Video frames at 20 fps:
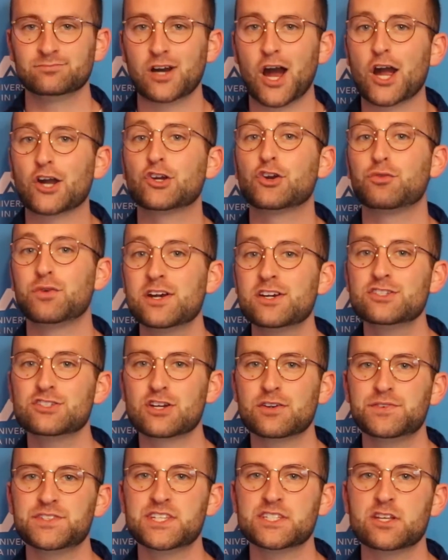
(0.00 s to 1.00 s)
Our Career
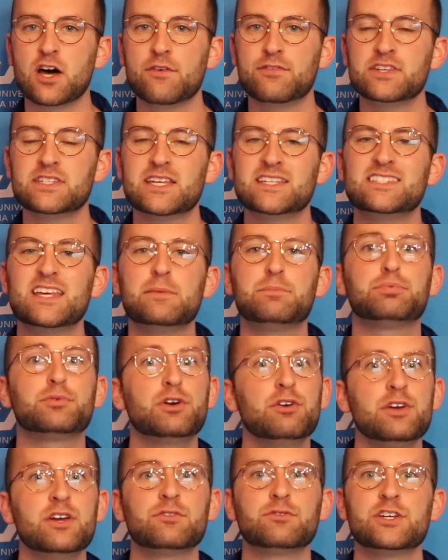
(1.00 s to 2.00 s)
Services Office is a
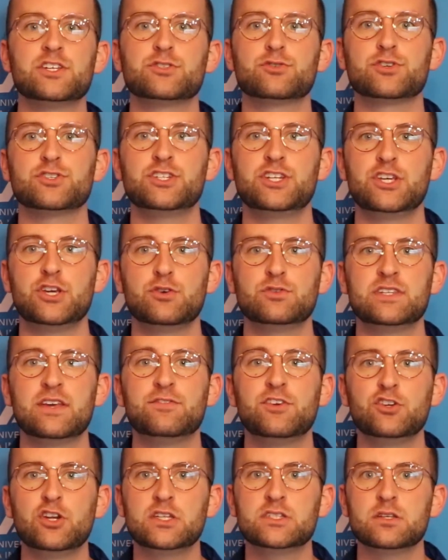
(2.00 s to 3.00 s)
brilliant resource to use
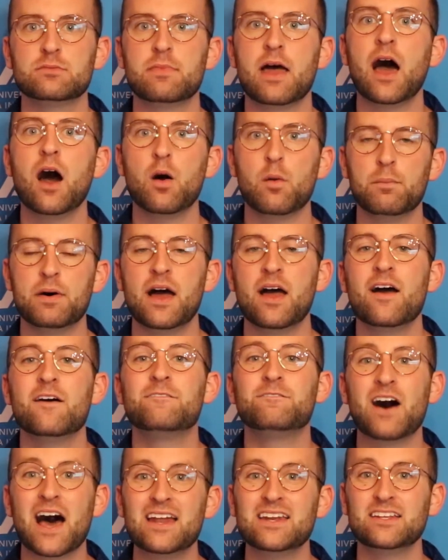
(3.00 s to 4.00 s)
if you need some help
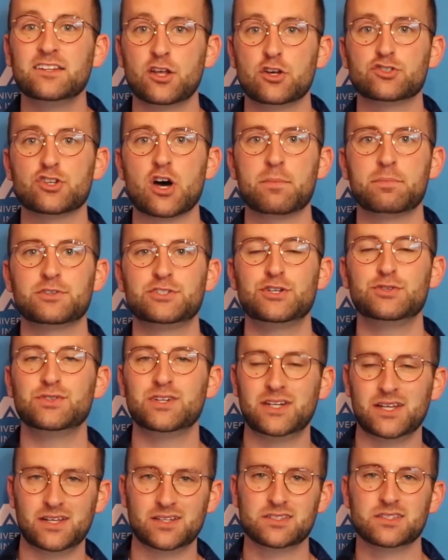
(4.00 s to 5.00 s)
finding those
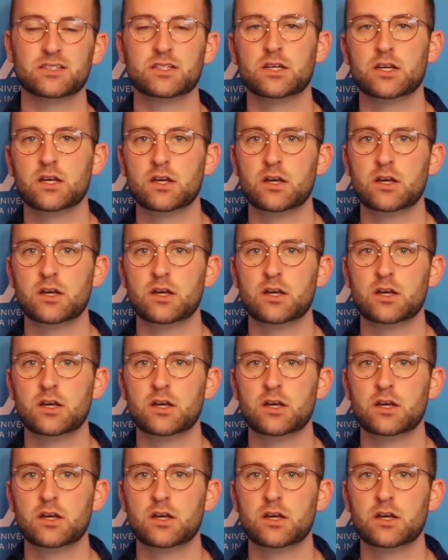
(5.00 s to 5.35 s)
opportunities.